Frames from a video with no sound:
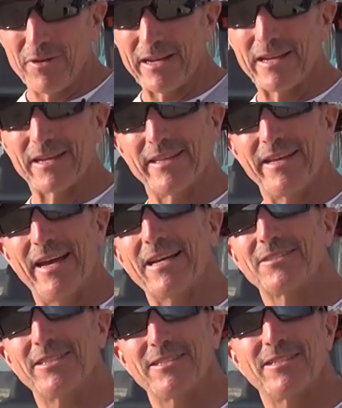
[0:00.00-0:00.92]
If we can get the
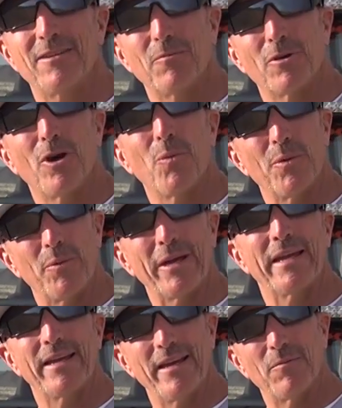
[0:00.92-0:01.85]
access that we're
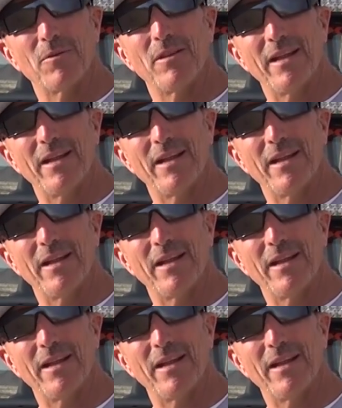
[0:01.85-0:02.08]
hoping we can get,